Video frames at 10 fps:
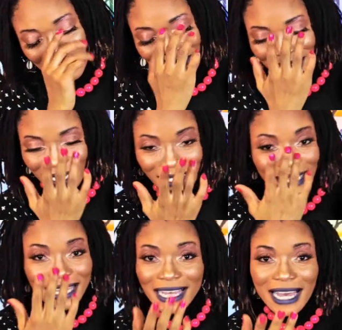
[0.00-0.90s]
Oh
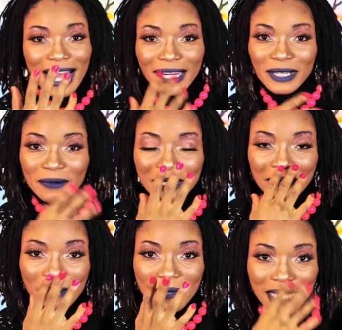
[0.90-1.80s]
God. I don't
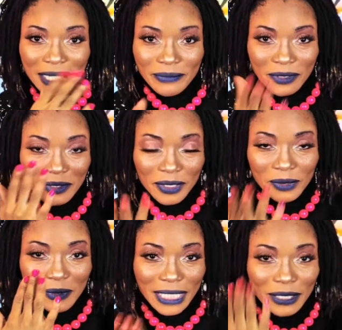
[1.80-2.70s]
want my makeup to
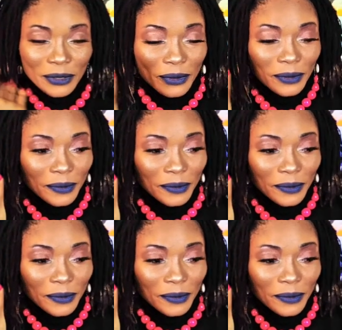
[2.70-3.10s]
go away.